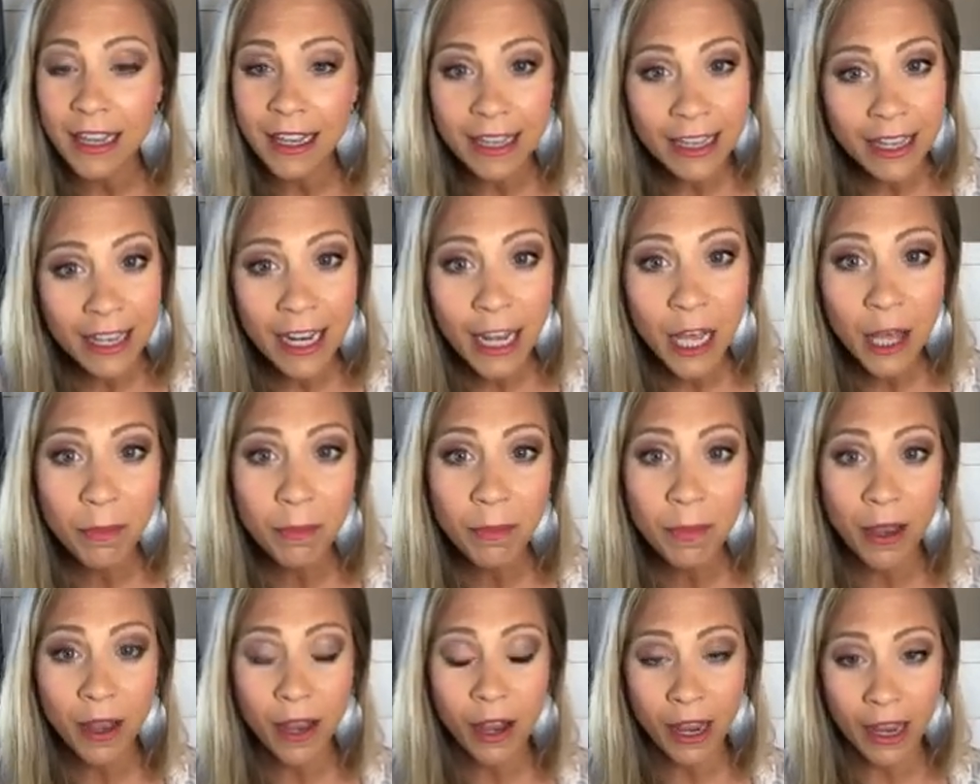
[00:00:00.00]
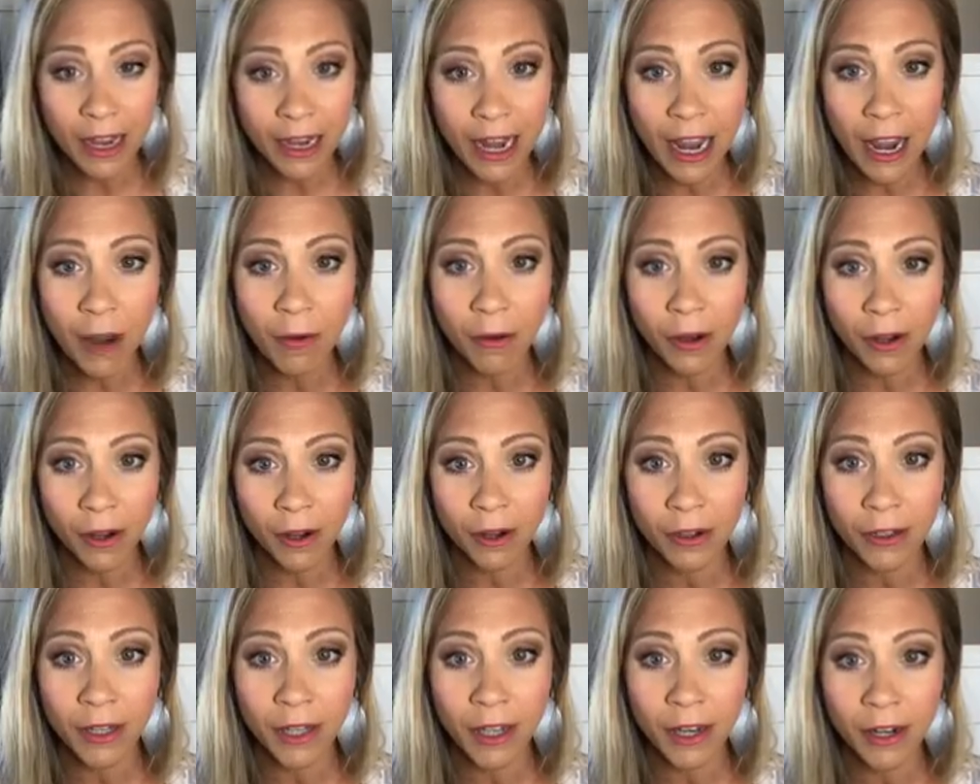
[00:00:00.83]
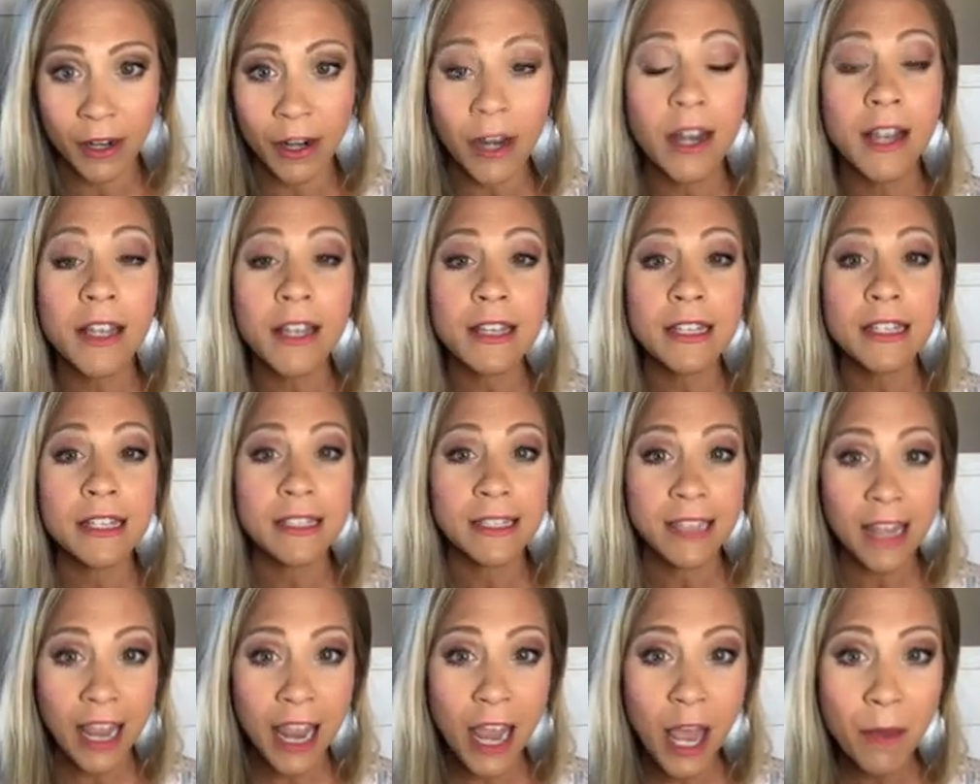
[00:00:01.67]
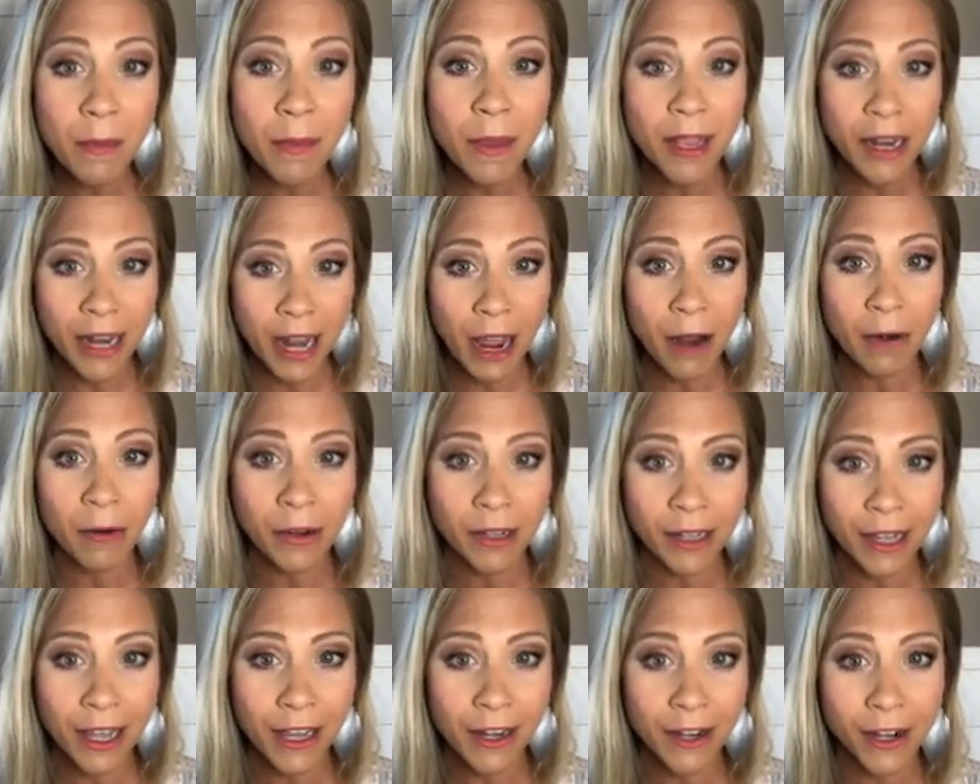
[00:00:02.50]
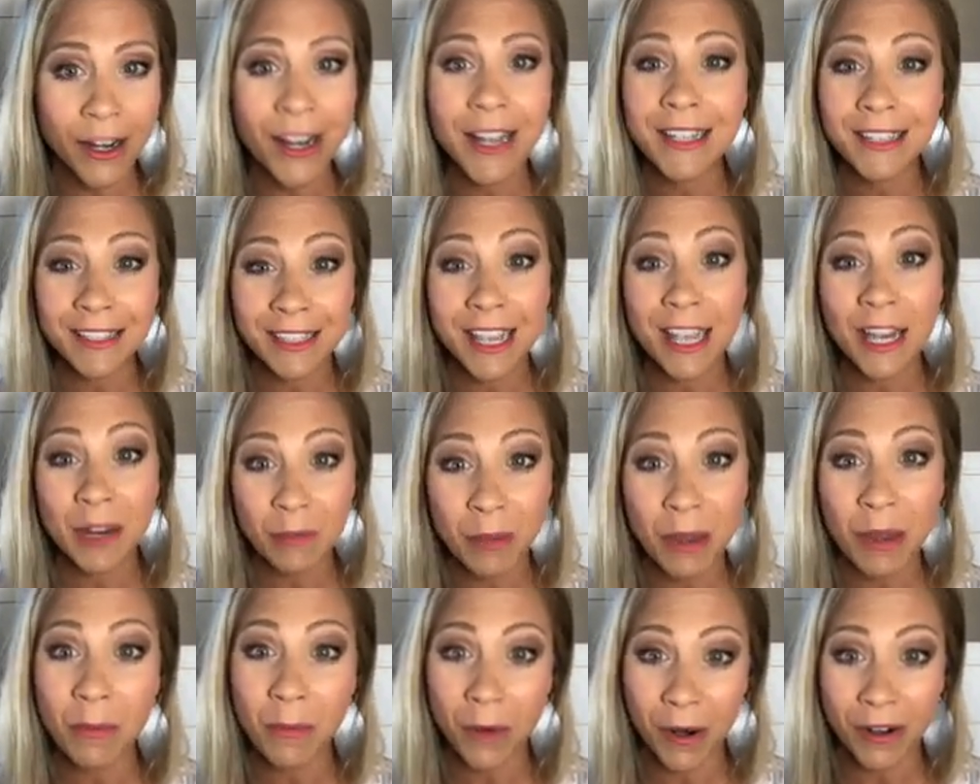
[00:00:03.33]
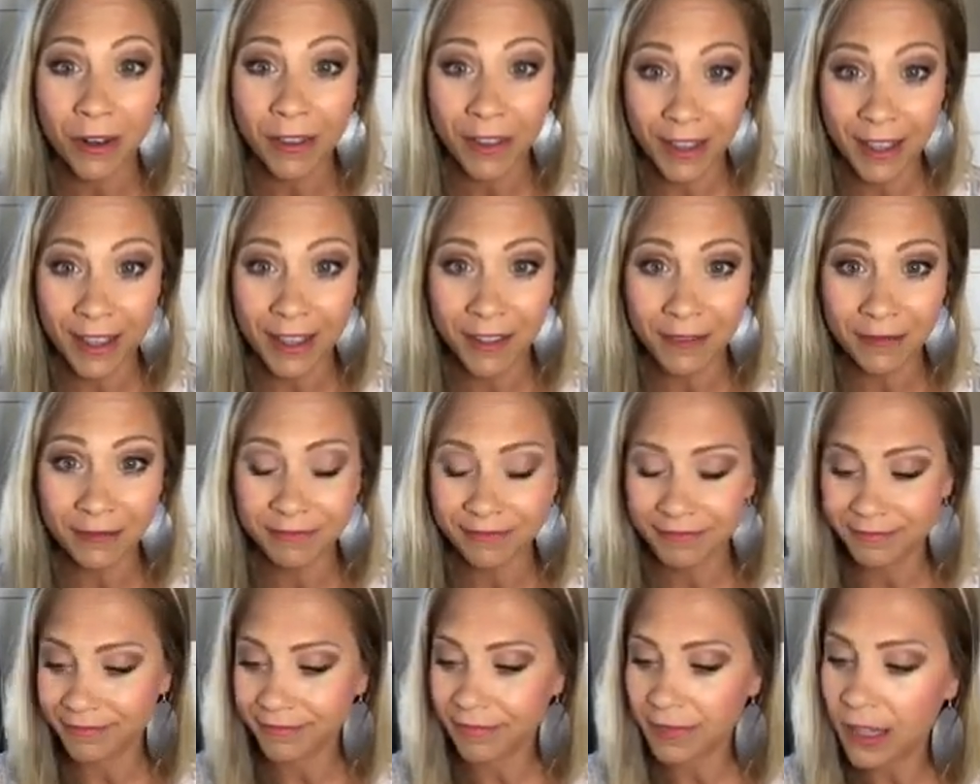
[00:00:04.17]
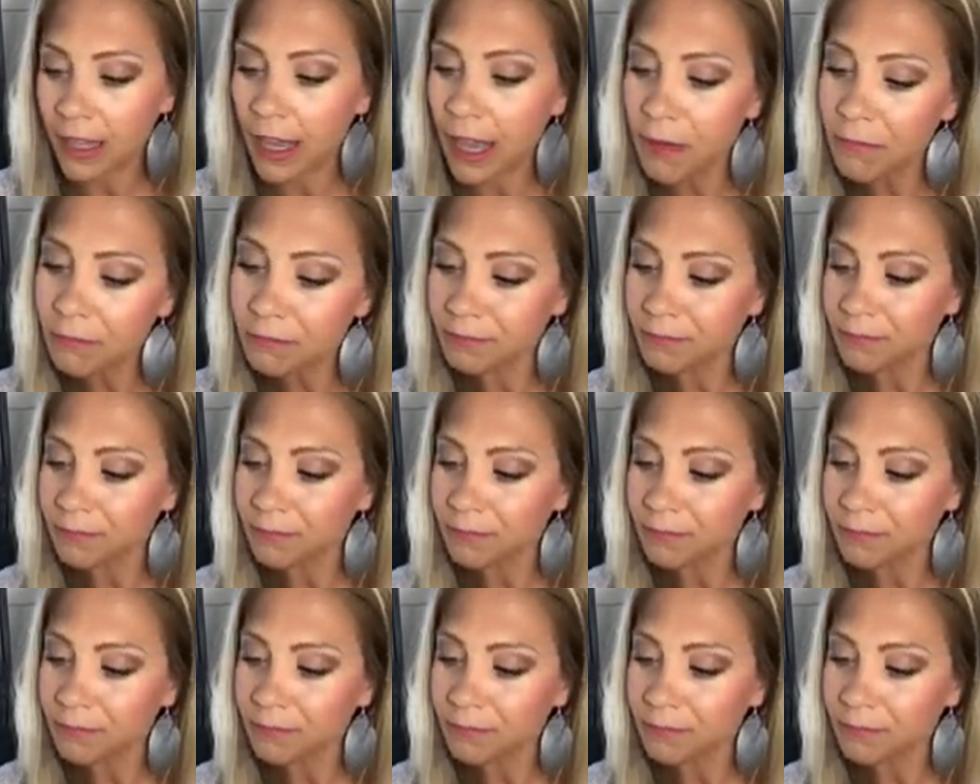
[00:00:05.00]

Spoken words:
Get up an hour earlier. Stay up an hour later. It's going to be worth it. Okay?